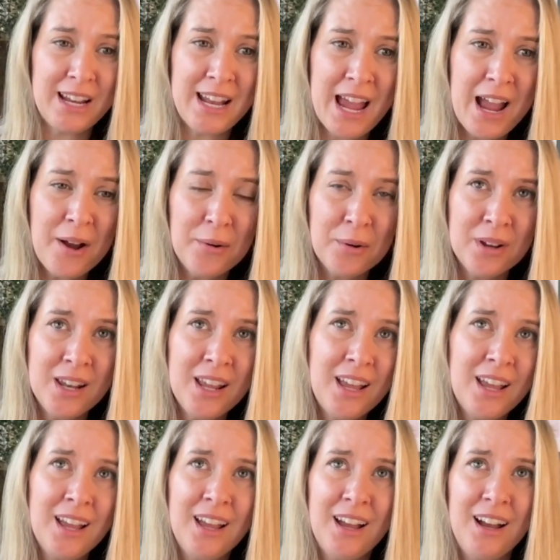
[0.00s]
now. And
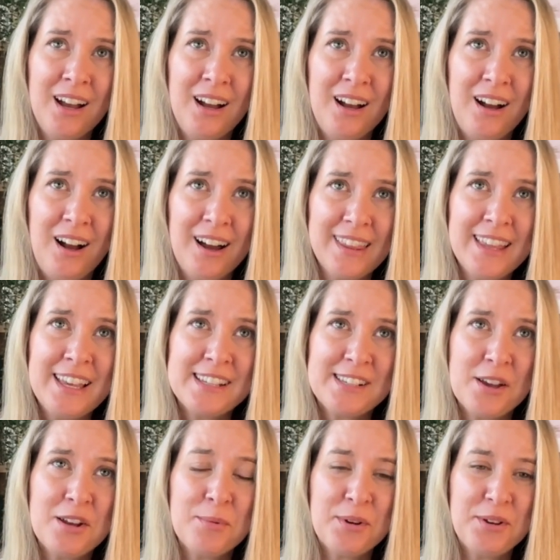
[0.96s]
I think it's
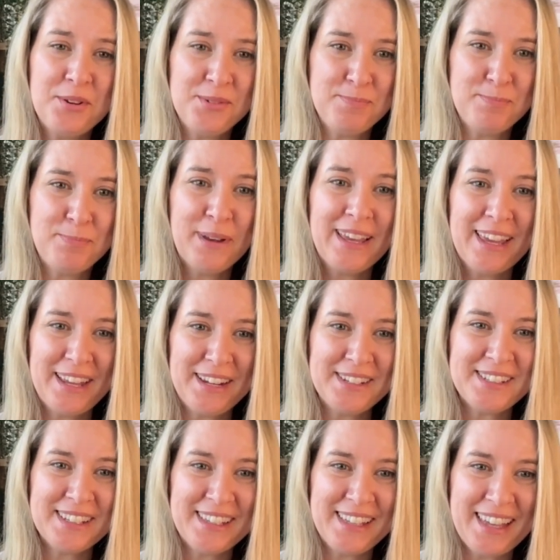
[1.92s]
only when you begin
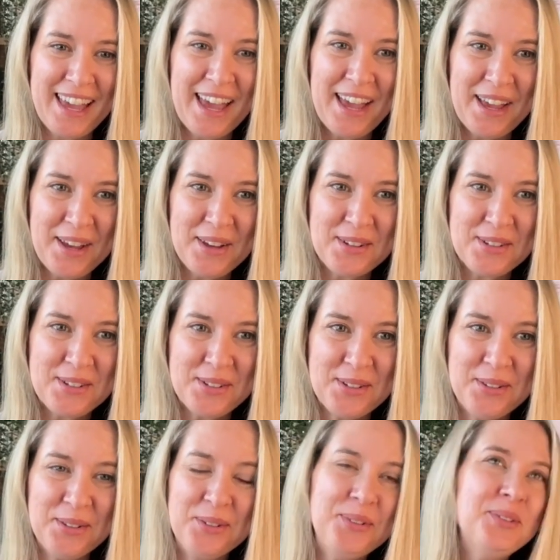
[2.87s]
to get
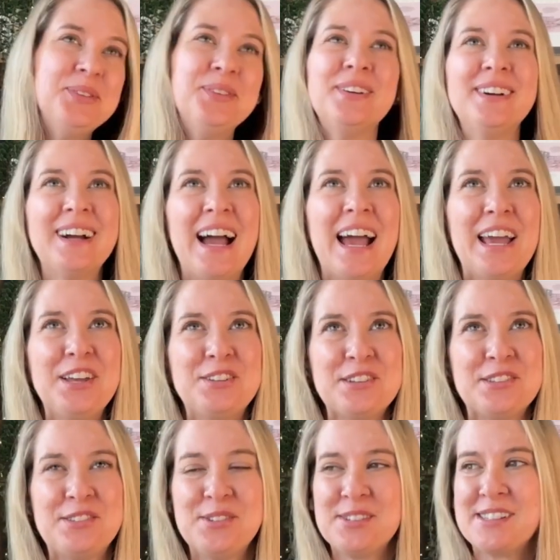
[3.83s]
to
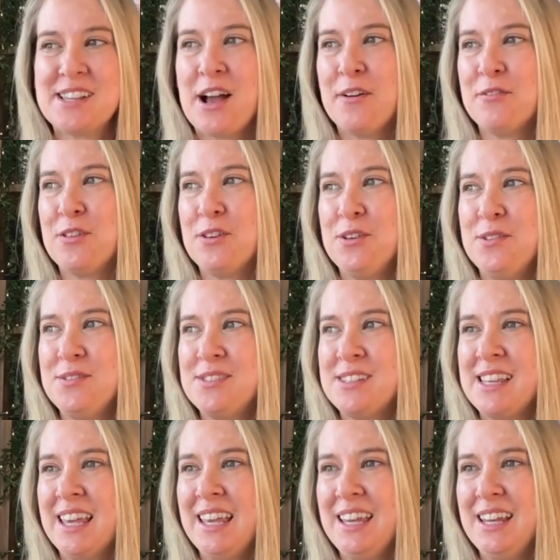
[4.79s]
ages yourself that you've
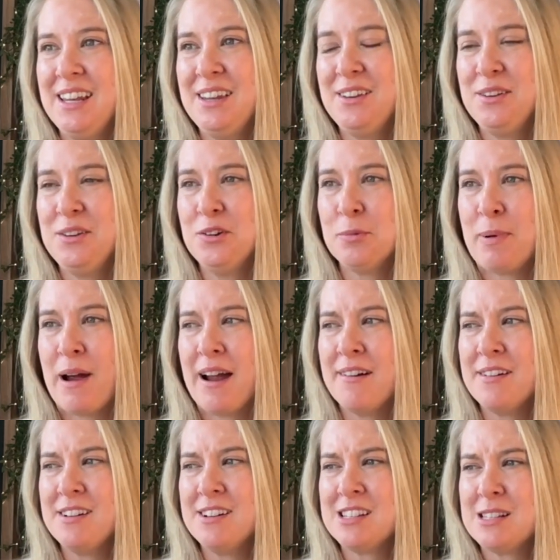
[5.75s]
seen your
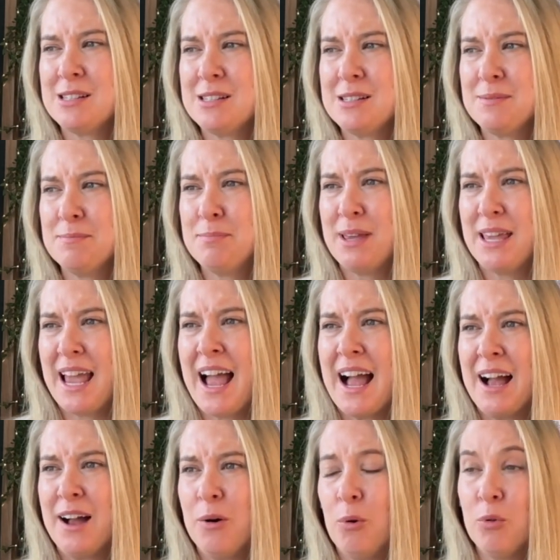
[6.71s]
parents be
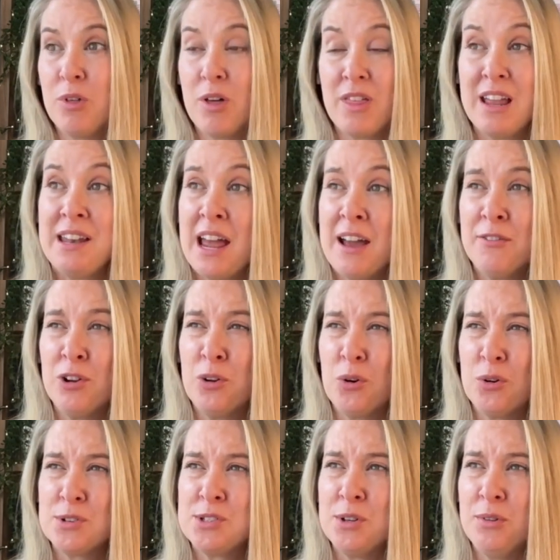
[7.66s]
at, or that they never
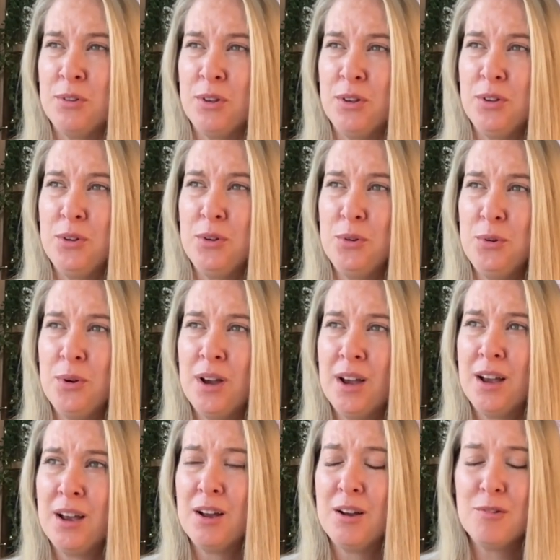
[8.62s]
got to, that you
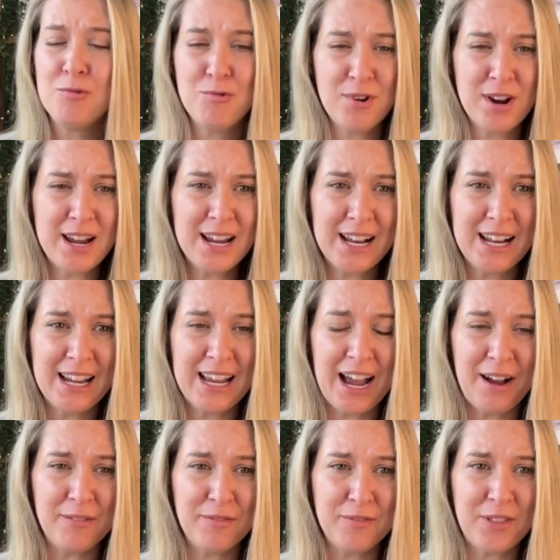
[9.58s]
really
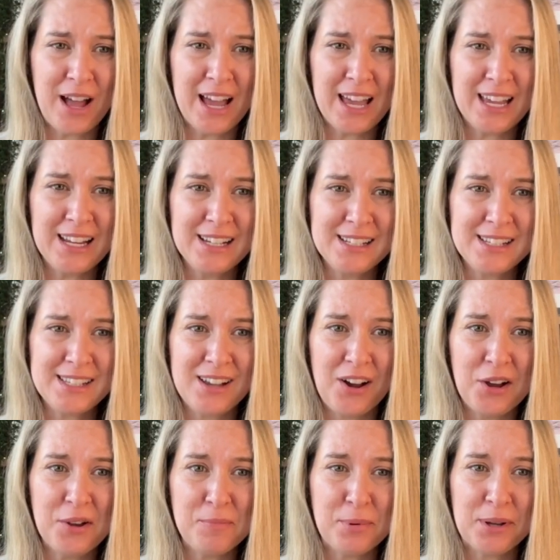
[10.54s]
have that
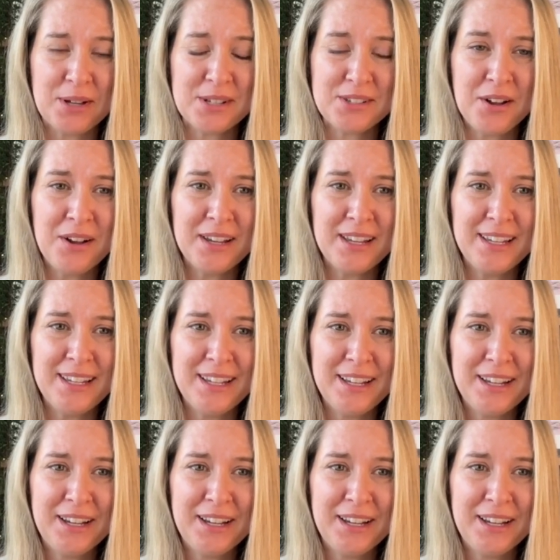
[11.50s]
insight. Because I